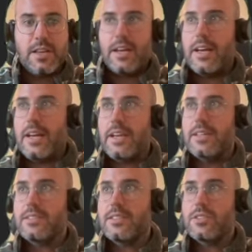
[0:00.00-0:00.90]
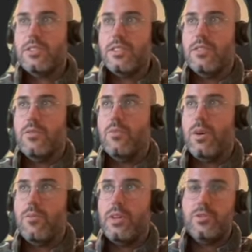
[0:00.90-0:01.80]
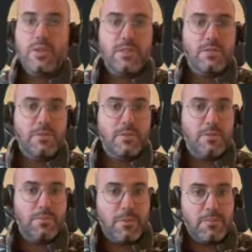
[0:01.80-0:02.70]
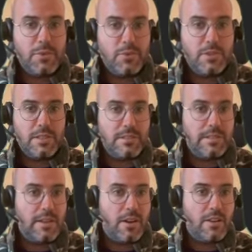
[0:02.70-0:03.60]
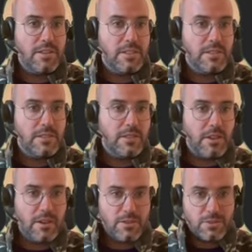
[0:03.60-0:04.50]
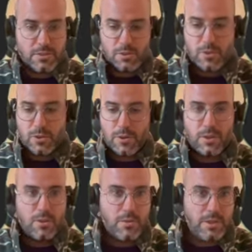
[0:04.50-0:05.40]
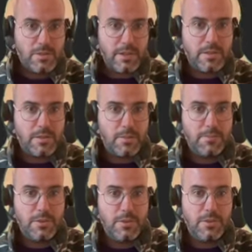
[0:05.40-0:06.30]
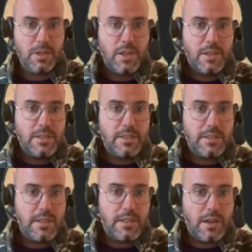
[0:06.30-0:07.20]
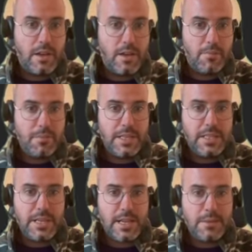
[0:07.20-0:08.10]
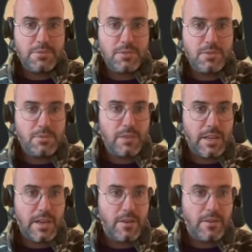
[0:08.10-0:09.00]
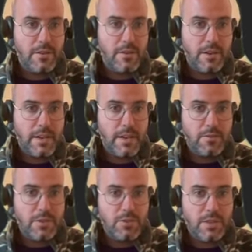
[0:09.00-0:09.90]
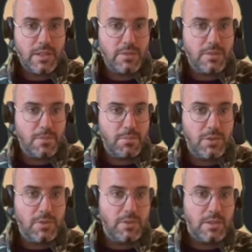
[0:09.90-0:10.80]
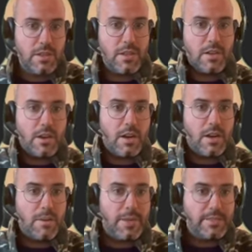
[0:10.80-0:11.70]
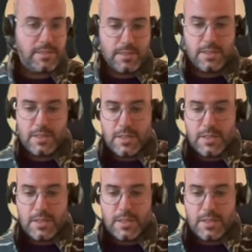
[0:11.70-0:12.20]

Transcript: And essentially what we try to compute is the R2 score. We try to compute the mean absolute error, and we try to compute RMSE.